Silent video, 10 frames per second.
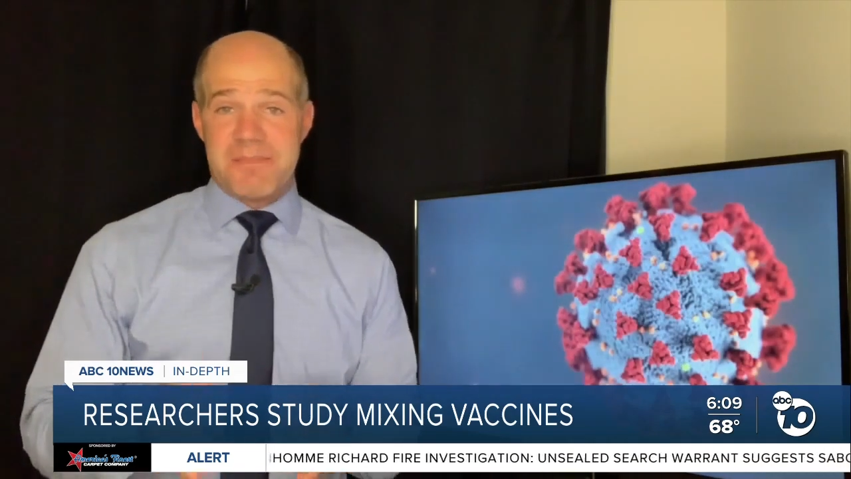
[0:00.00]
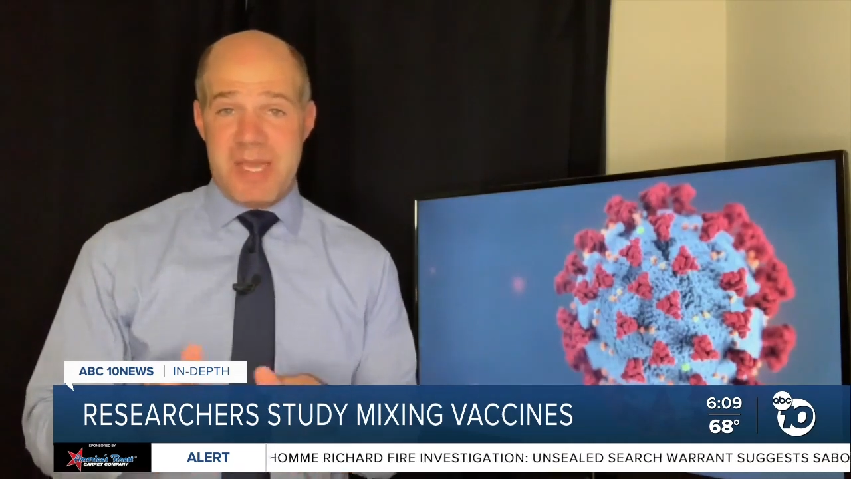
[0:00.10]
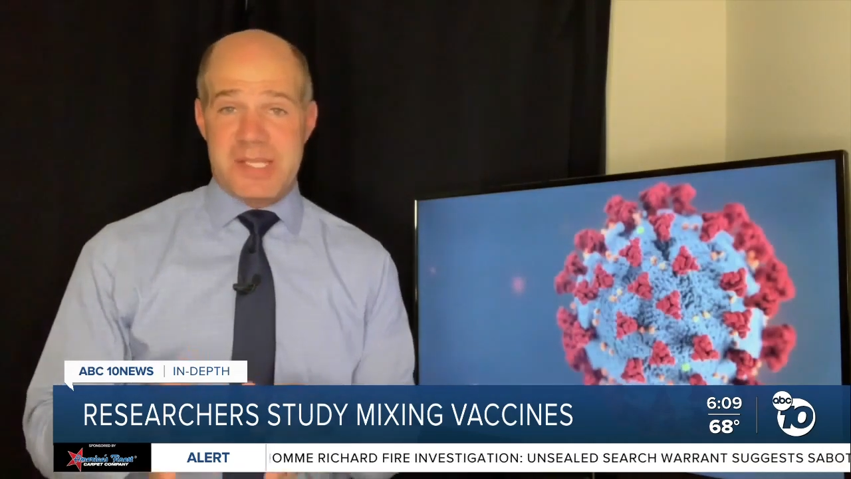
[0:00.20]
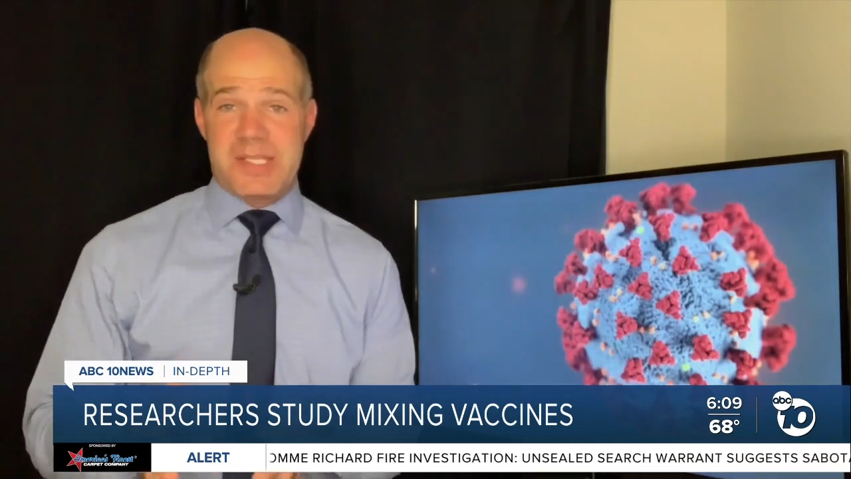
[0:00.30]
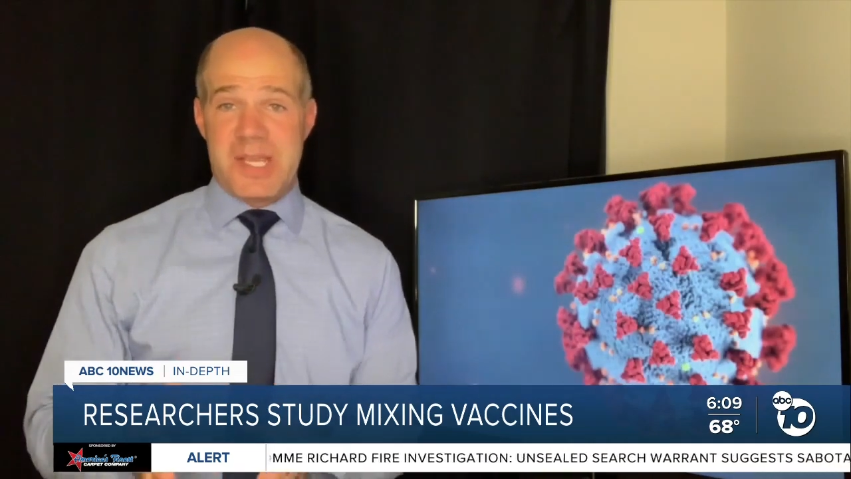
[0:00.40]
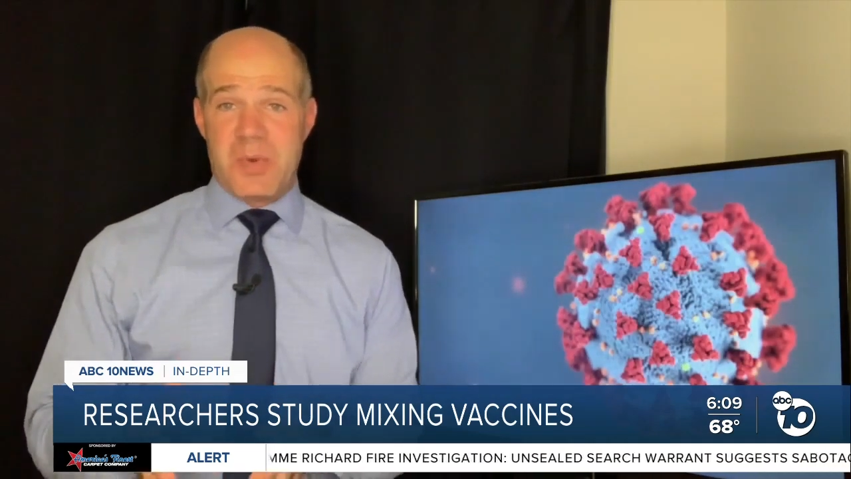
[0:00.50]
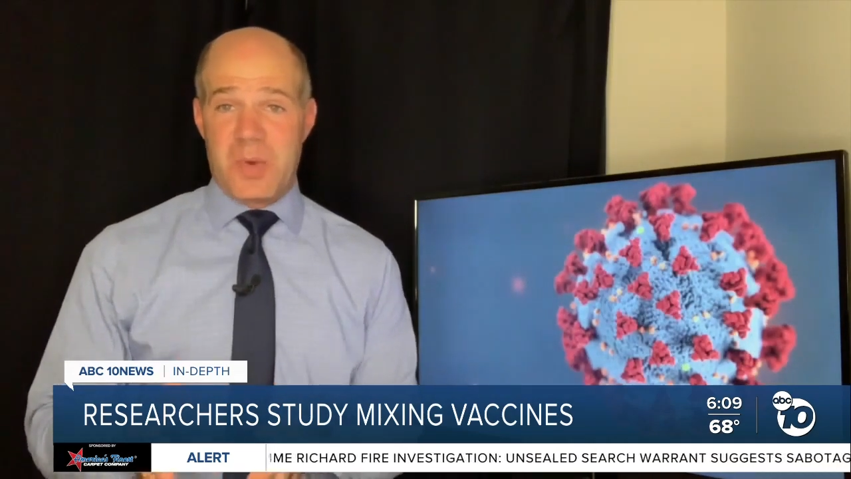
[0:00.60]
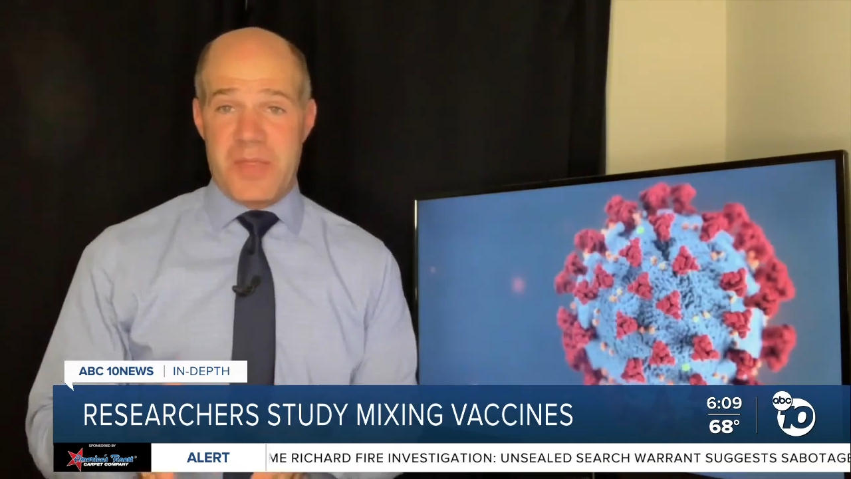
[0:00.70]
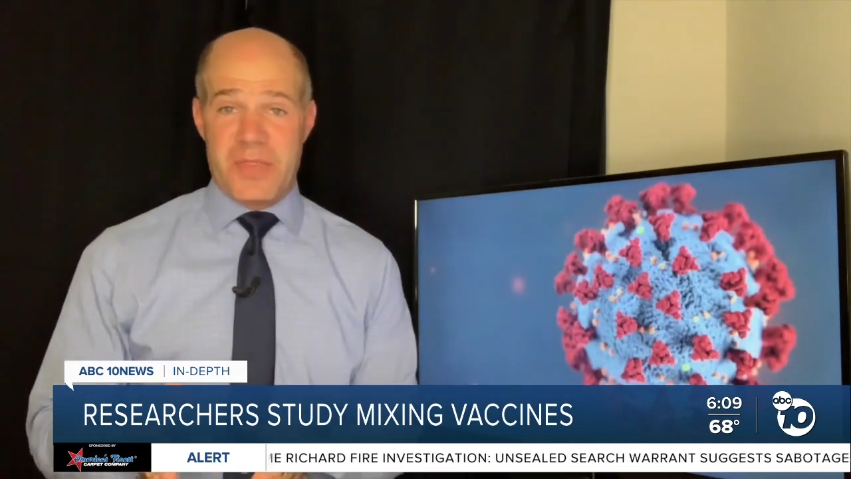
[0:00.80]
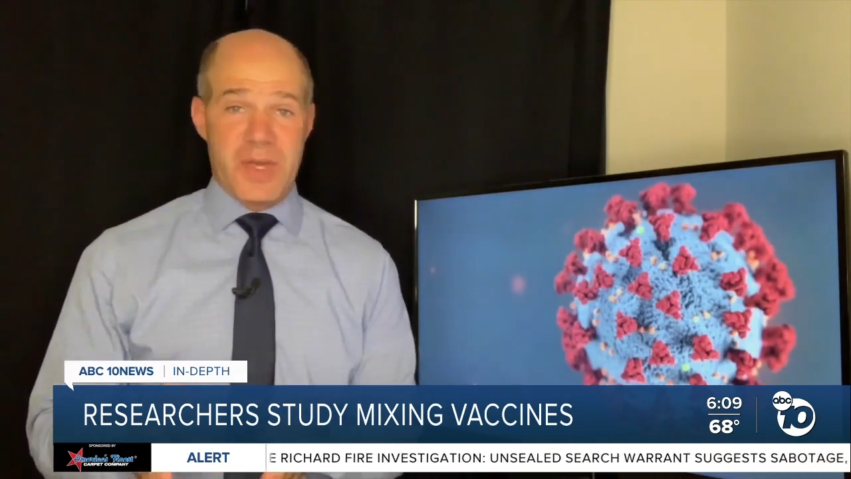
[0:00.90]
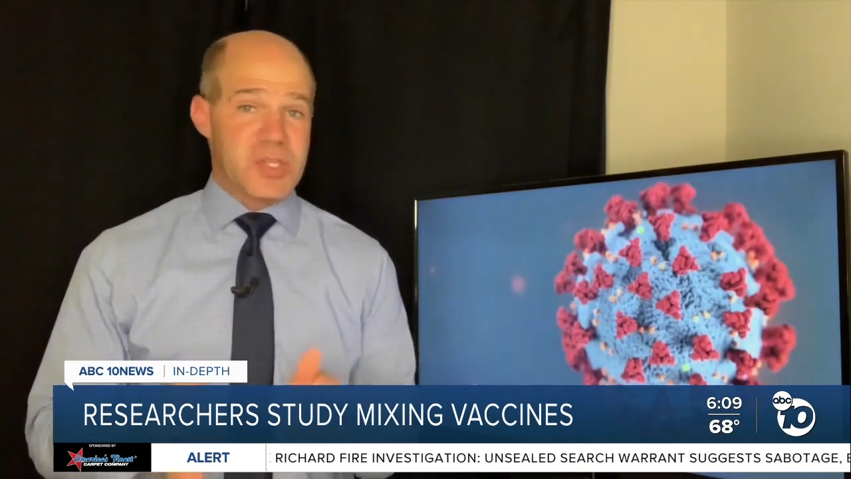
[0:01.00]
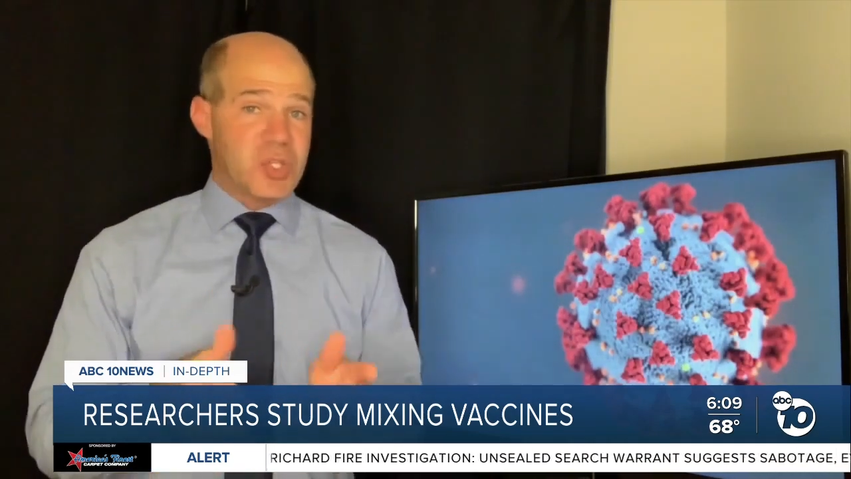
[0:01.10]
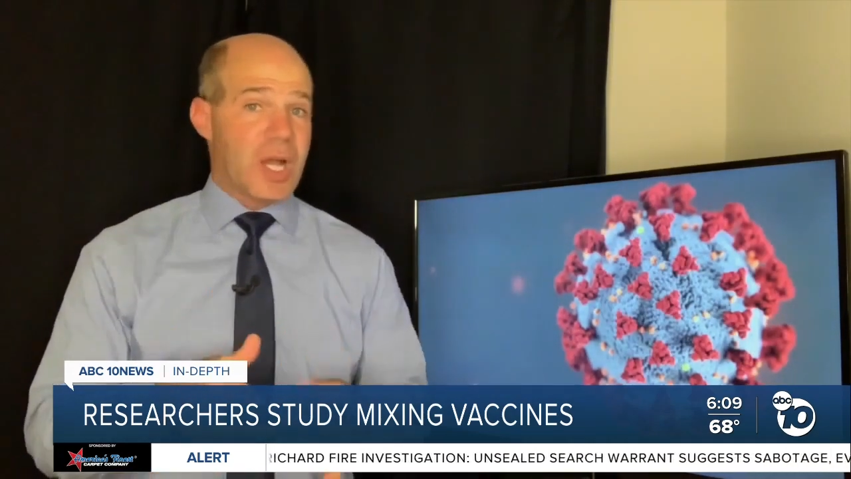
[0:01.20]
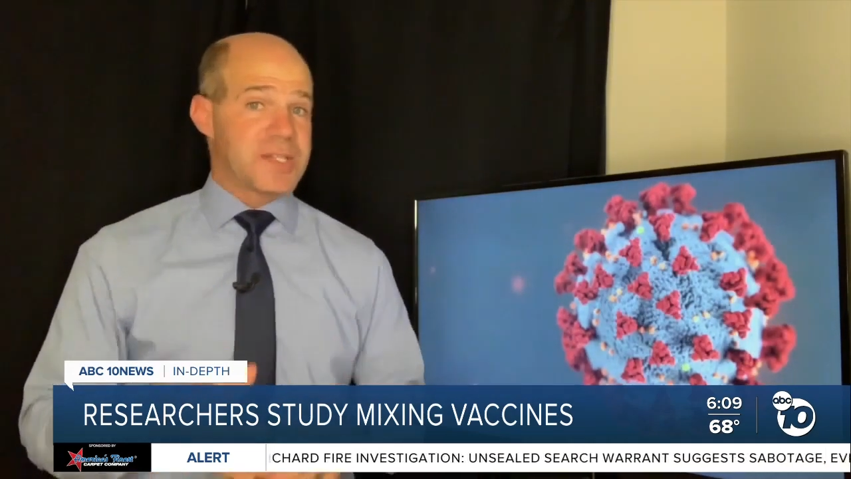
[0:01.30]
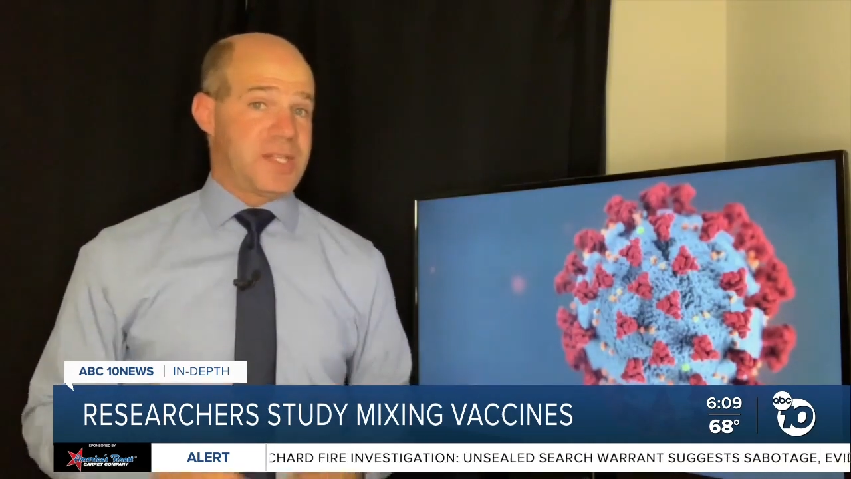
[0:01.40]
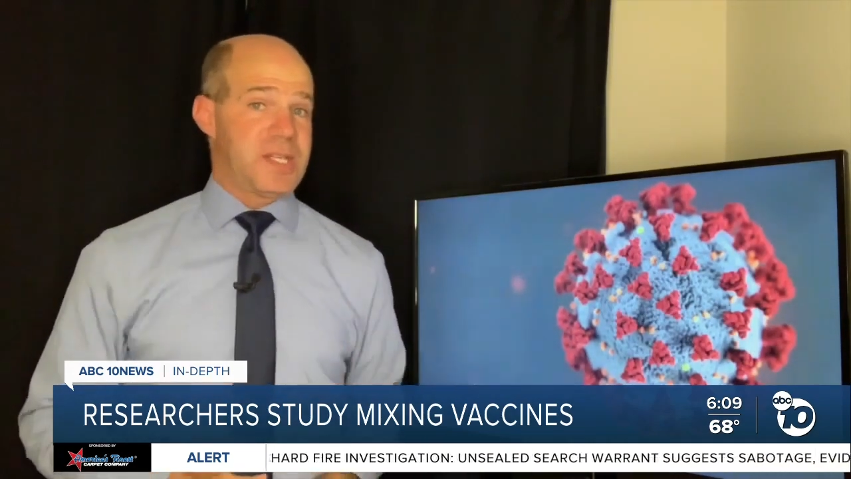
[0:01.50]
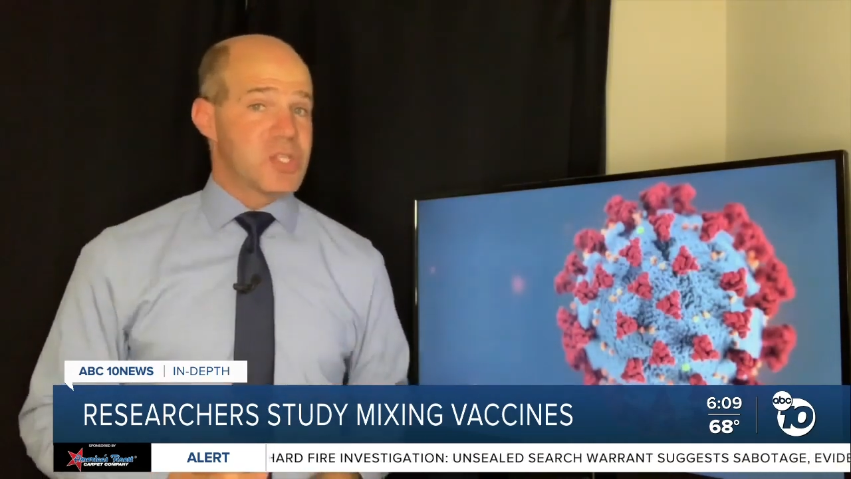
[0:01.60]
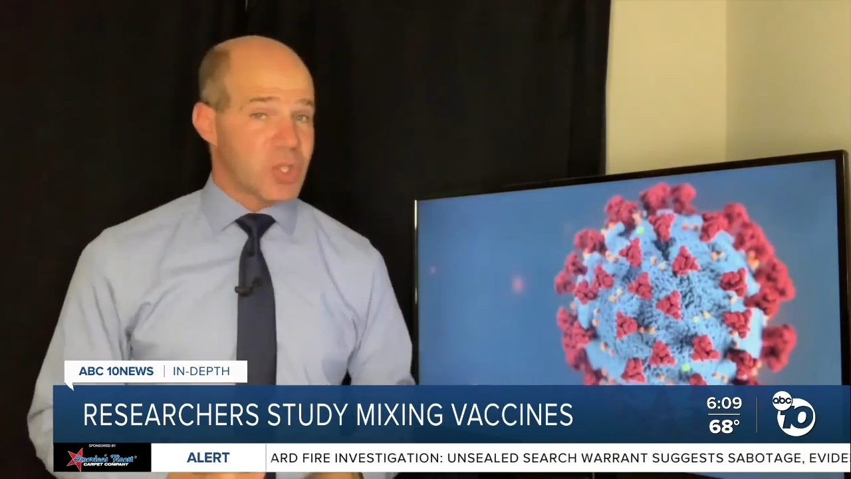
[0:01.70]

mixing with the Johnson